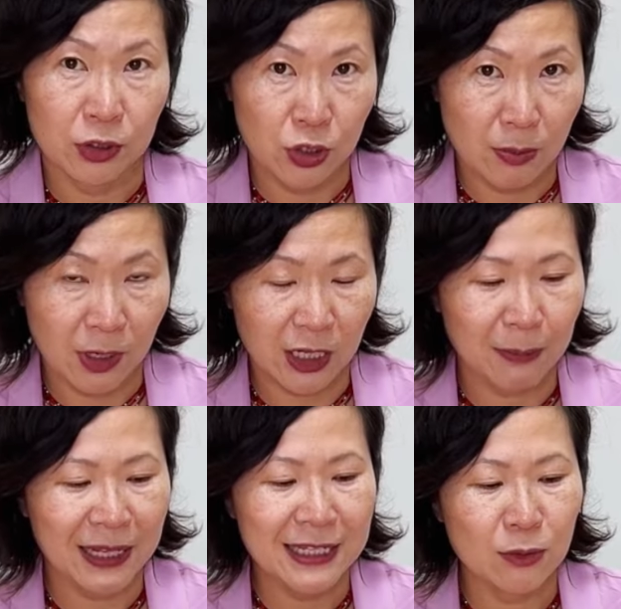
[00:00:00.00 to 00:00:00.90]
to the
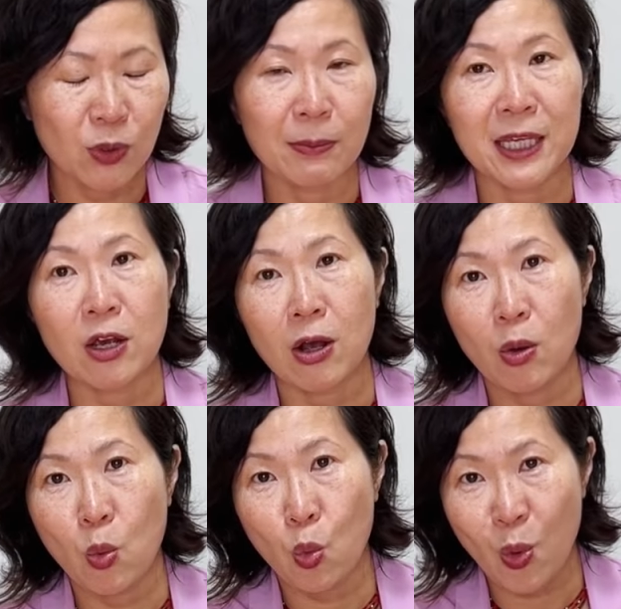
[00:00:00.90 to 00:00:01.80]
marketplace will be
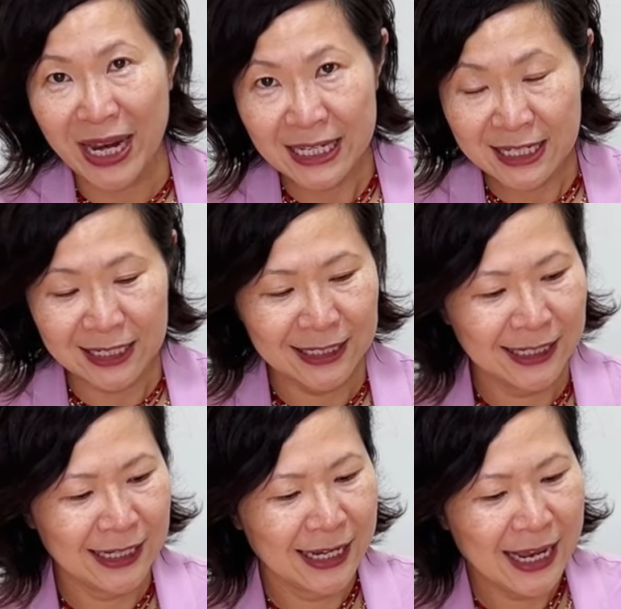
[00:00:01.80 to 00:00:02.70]
white,
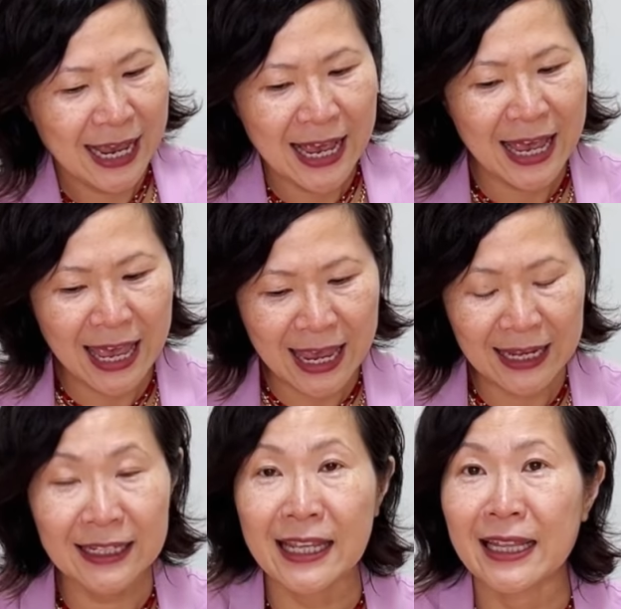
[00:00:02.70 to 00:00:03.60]

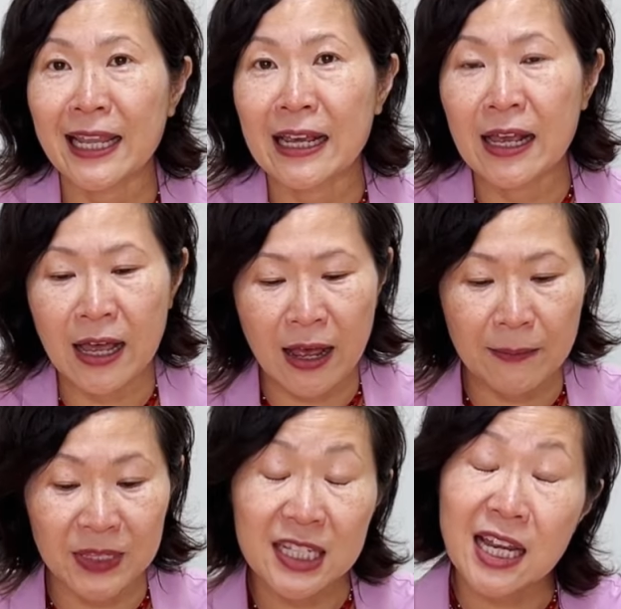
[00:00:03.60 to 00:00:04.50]
and
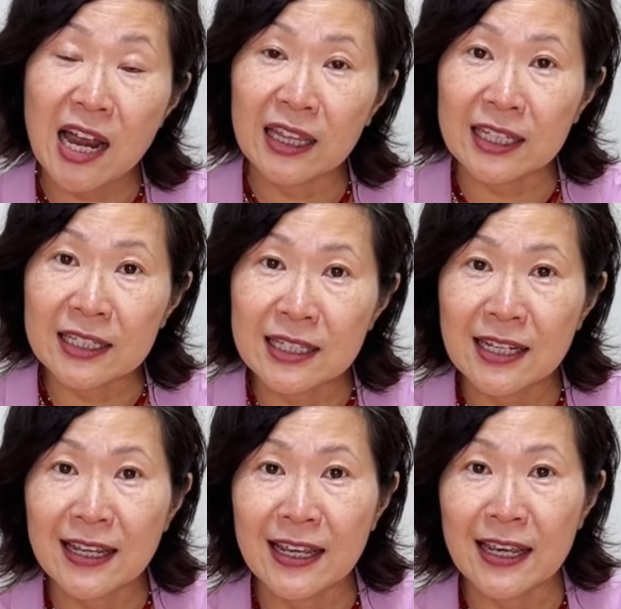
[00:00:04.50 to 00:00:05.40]
the stylus
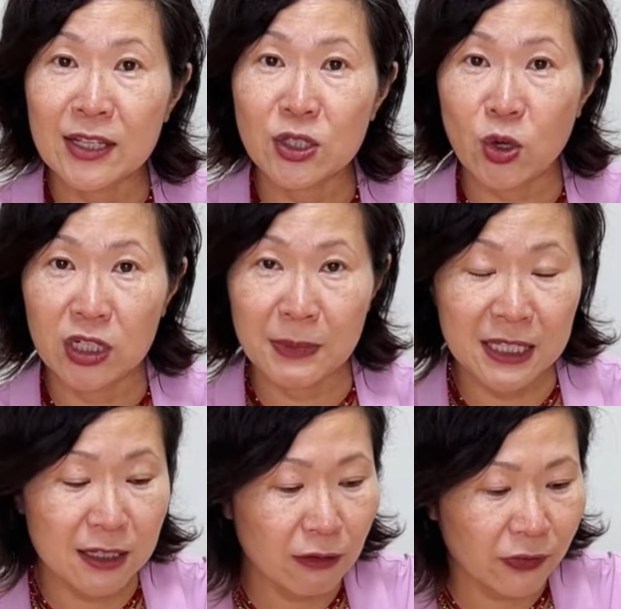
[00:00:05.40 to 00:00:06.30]
is going to be
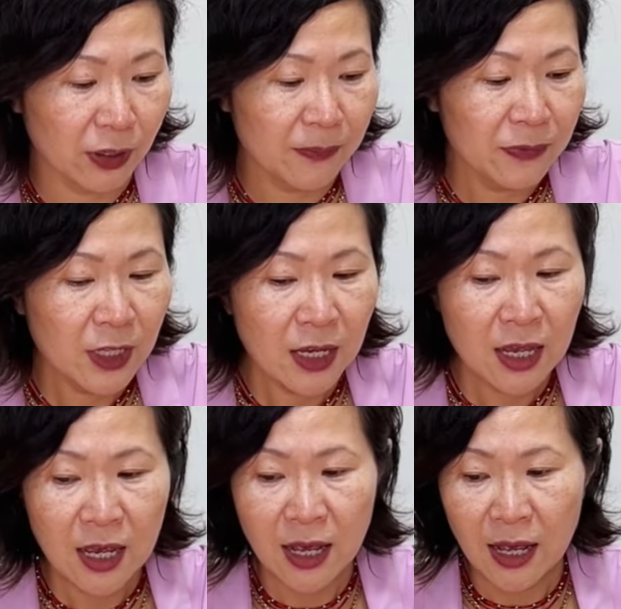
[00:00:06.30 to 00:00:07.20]
silver.
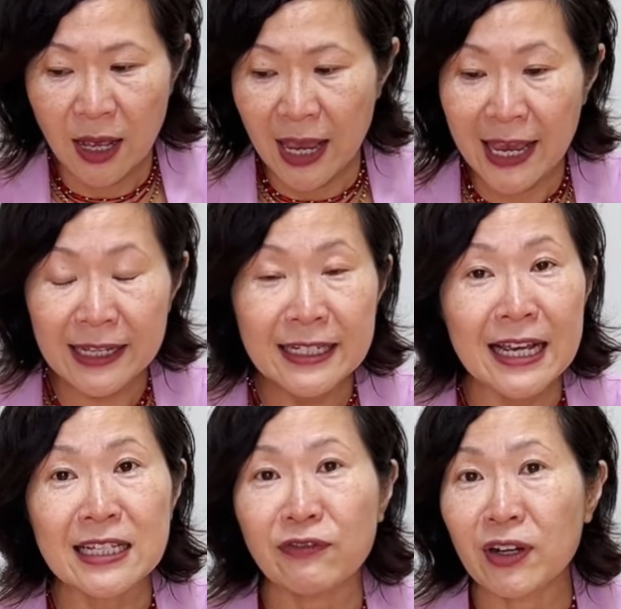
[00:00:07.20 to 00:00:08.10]
And
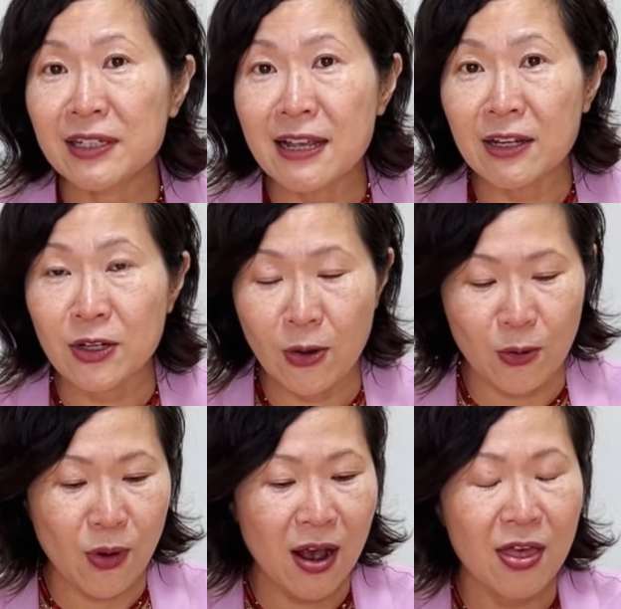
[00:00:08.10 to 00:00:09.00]
as far as I
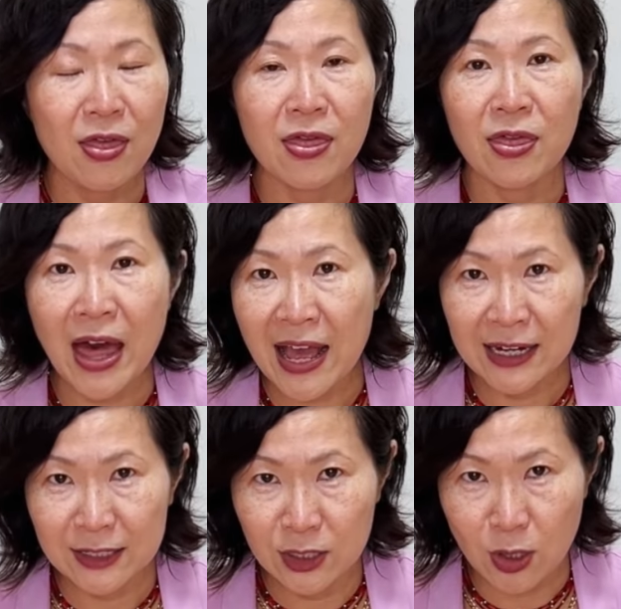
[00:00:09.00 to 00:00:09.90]
know, that
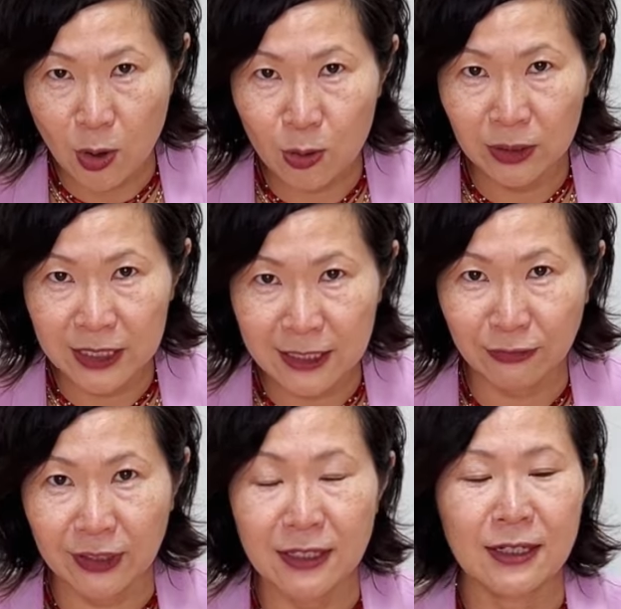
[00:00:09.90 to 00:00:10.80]
is the only
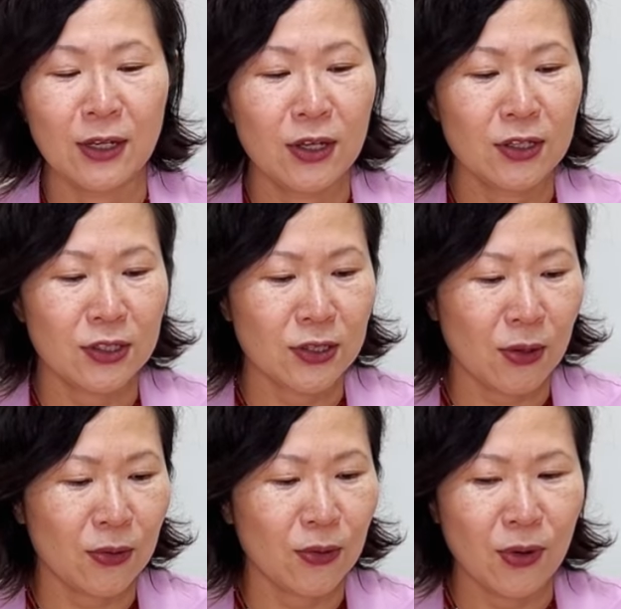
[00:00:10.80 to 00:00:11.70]
difference.
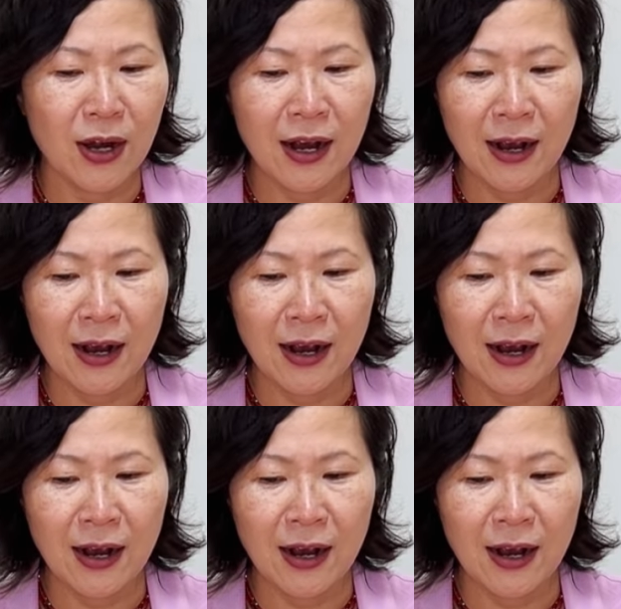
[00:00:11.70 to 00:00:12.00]
So